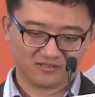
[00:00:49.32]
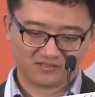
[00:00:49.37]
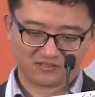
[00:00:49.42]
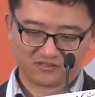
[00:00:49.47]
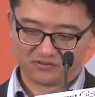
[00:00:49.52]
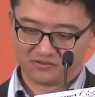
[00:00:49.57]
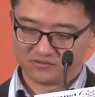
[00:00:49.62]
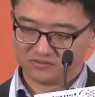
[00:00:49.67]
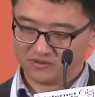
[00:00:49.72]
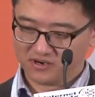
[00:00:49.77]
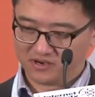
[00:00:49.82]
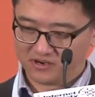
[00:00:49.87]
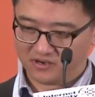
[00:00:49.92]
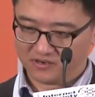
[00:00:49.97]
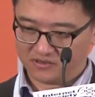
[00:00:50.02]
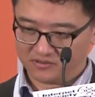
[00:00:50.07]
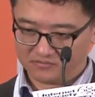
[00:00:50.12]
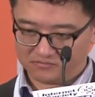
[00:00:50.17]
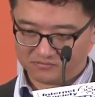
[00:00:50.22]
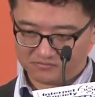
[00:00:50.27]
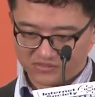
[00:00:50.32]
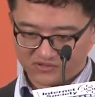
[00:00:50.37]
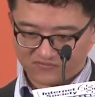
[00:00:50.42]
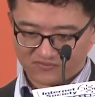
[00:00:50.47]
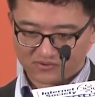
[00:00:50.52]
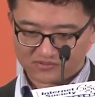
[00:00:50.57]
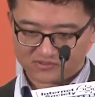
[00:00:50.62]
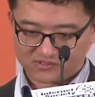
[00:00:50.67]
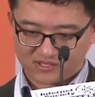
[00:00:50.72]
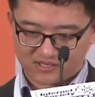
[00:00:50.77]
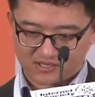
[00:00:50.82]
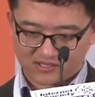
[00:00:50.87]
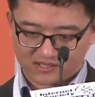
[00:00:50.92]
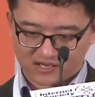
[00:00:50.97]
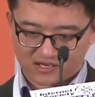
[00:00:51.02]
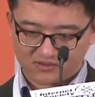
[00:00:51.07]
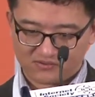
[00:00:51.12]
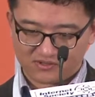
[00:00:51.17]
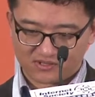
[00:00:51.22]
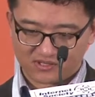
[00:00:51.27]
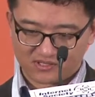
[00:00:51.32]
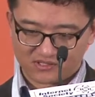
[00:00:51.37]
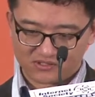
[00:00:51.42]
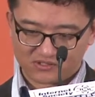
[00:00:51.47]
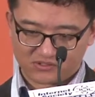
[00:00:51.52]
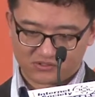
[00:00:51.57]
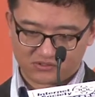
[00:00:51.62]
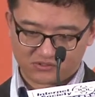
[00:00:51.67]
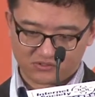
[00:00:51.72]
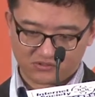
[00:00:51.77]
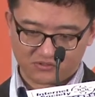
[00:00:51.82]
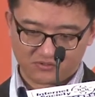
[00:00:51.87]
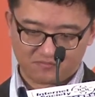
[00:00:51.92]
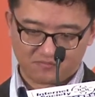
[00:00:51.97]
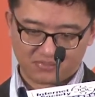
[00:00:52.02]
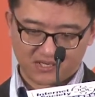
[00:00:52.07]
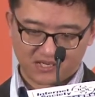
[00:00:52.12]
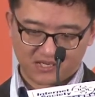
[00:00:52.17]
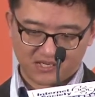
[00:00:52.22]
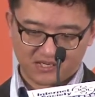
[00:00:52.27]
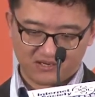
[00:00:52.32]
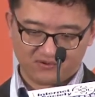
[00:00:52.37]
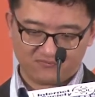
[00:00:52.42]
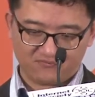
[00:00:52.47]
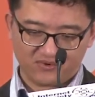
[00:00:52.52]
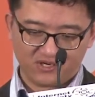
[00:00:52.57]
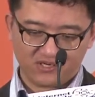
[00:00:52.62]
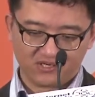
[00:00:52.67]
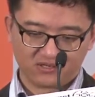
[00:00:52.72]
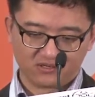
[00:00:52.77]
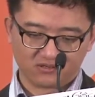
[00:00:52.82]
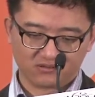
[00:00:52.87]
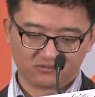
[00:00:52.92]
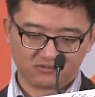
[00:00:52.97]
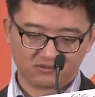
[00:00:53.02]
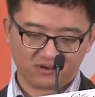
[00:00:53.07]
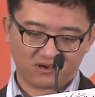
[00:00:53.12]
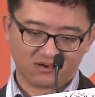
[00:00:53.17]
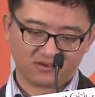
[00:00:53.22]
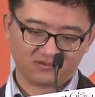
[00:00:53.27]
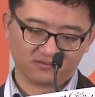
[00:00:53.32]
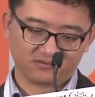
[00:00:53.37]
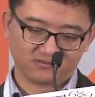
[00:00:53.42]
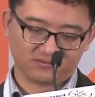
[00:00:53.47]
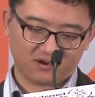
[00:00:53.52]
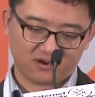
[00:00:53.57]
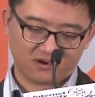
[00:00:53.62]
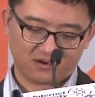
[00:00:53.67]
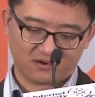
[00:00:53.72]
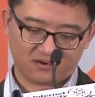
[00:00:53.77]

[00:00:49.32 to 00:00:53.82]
So before that, I would like to play a video and